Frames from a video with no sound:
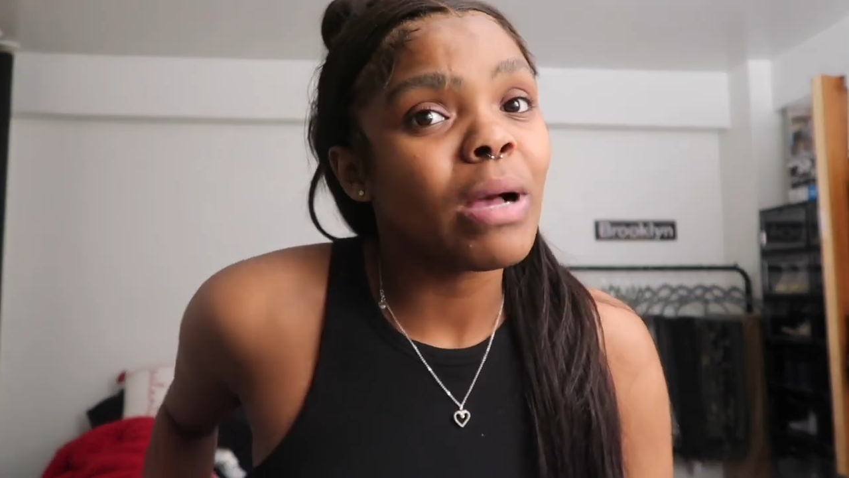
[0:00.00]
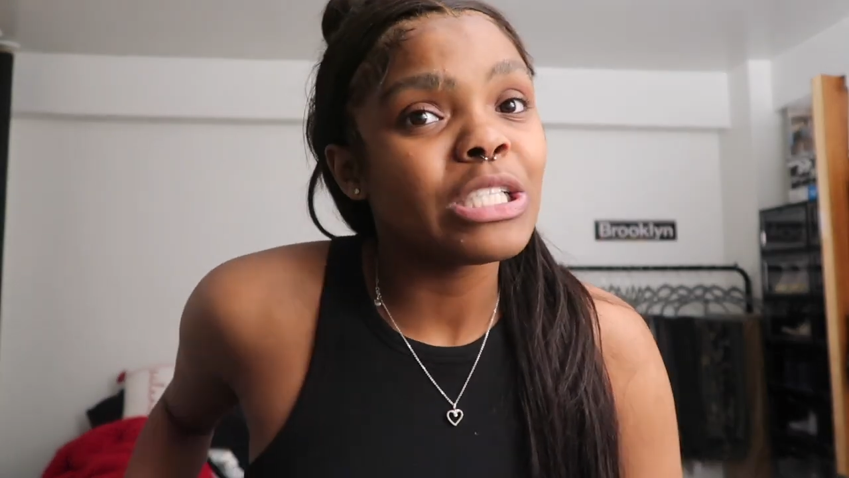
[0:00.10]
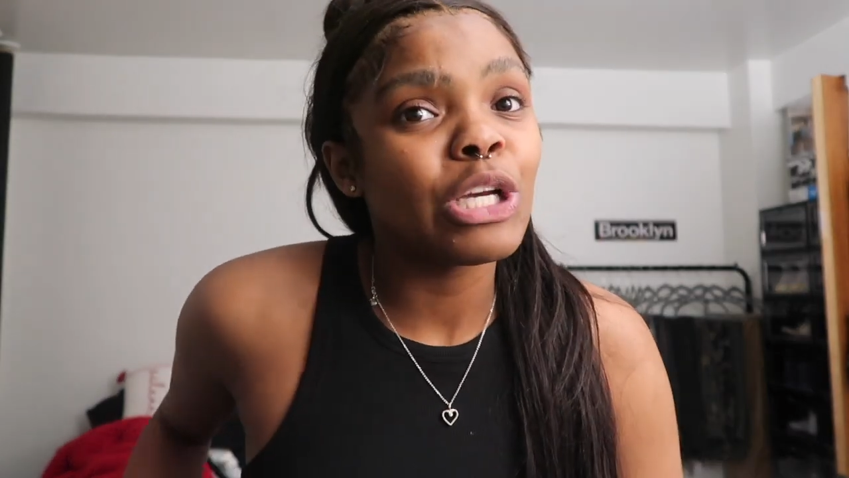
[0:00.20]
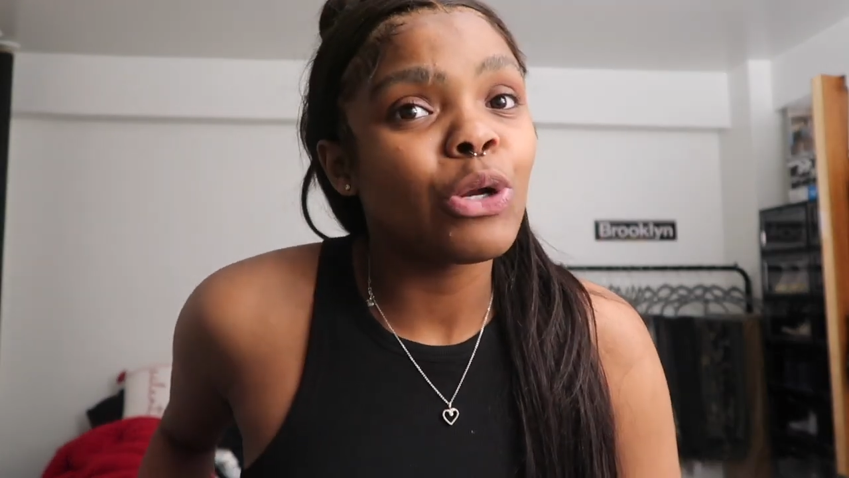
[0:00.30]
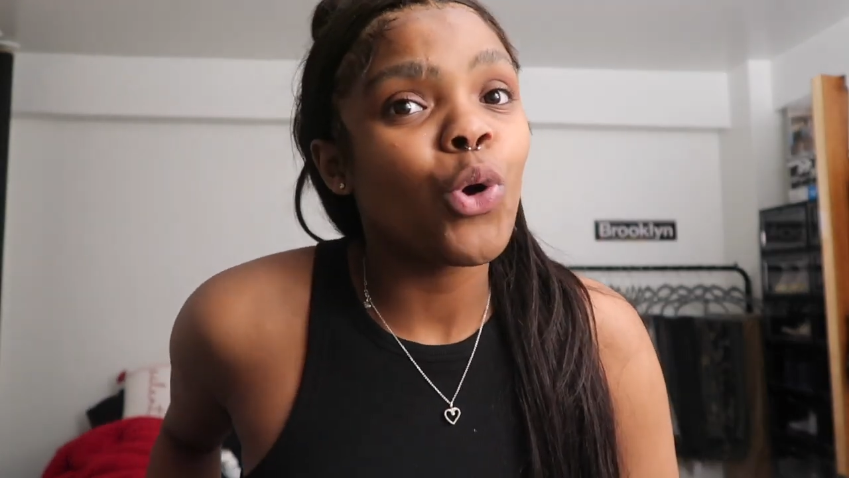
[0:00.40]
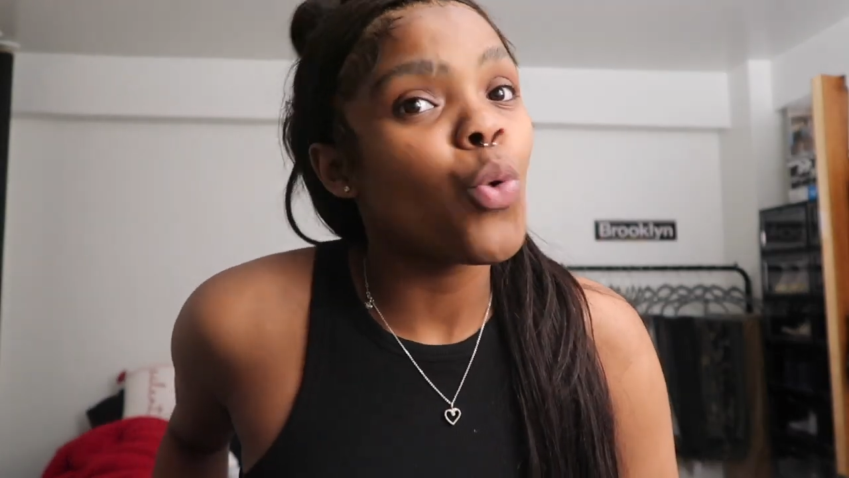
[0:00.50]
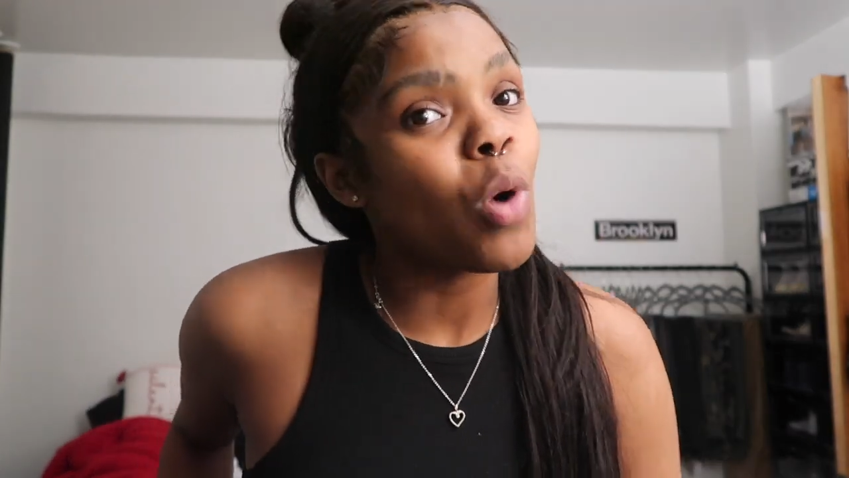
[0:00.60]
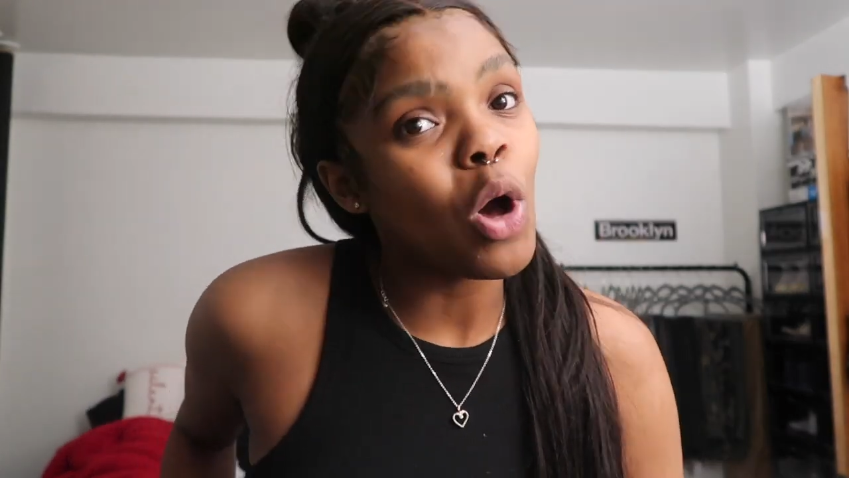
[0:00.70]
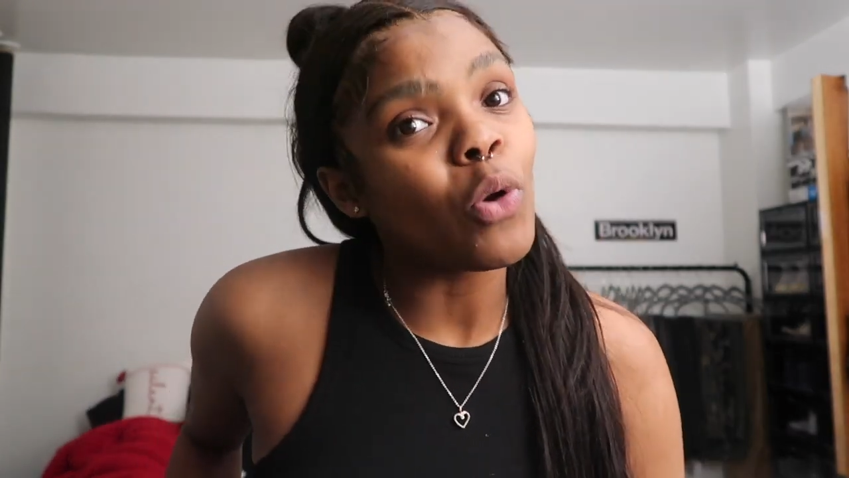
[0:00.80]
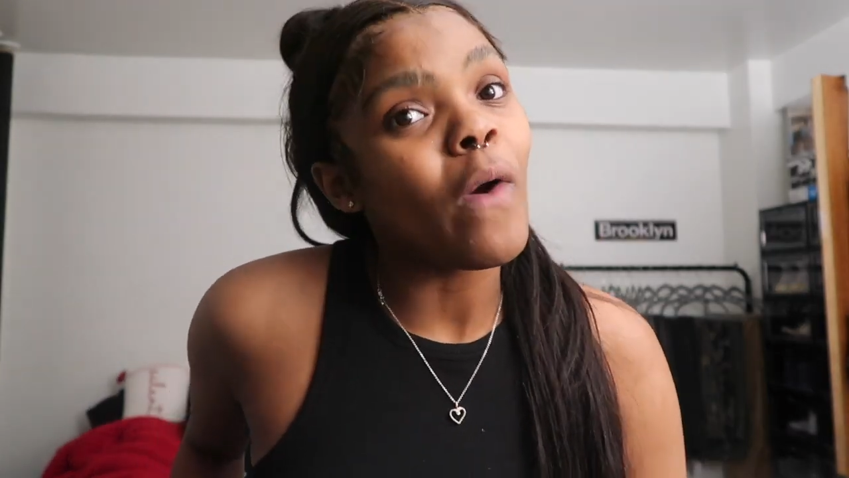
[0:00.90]
my channel,
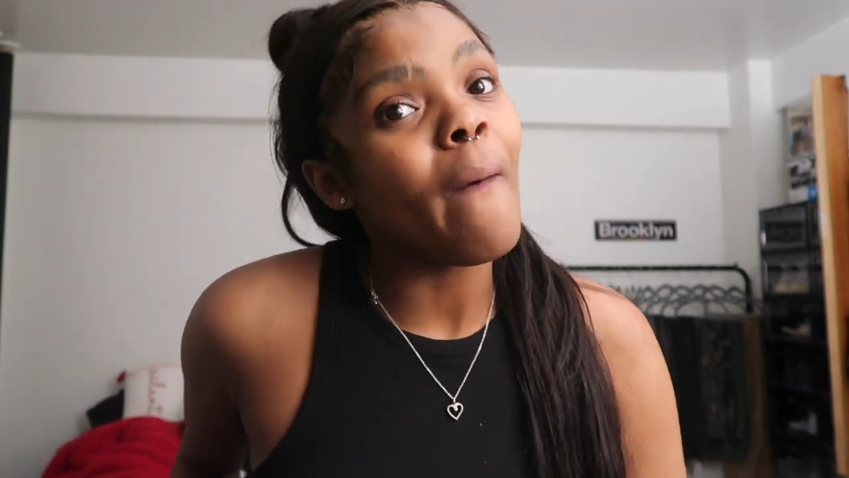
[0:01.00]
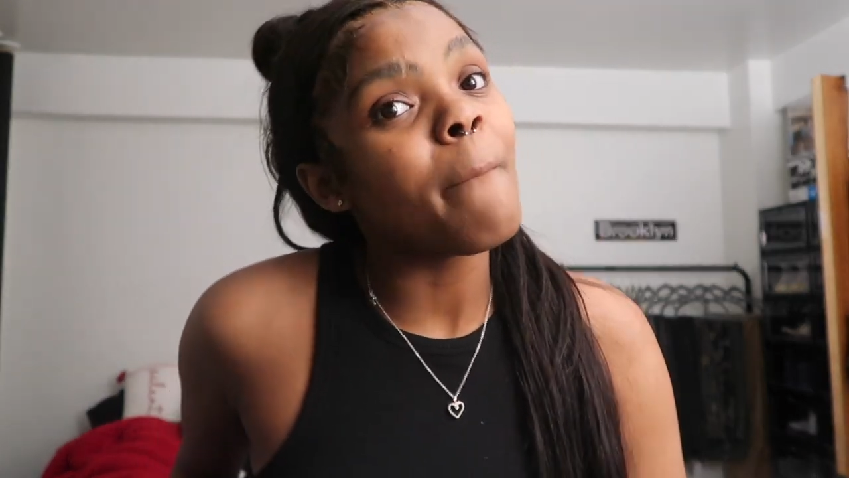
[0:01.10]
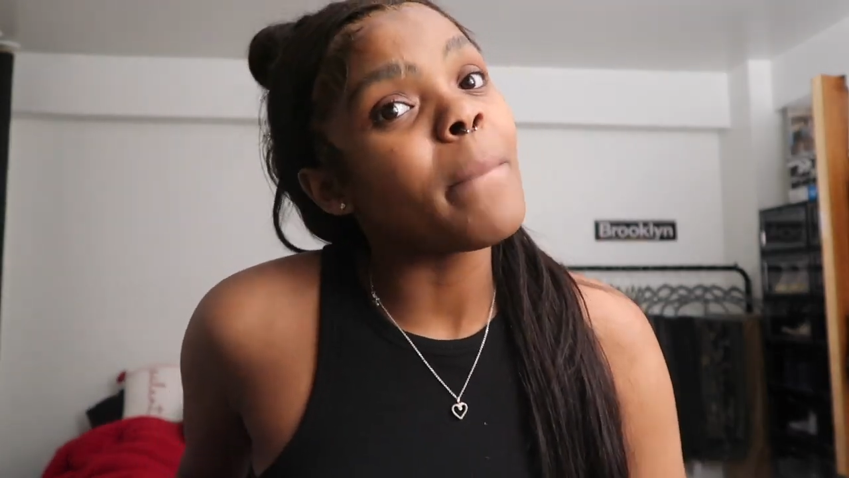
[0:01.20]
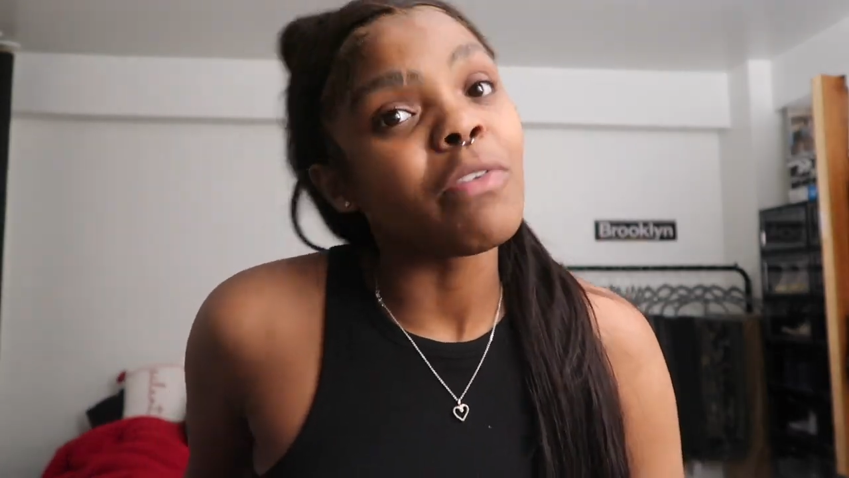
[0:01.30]
welcome.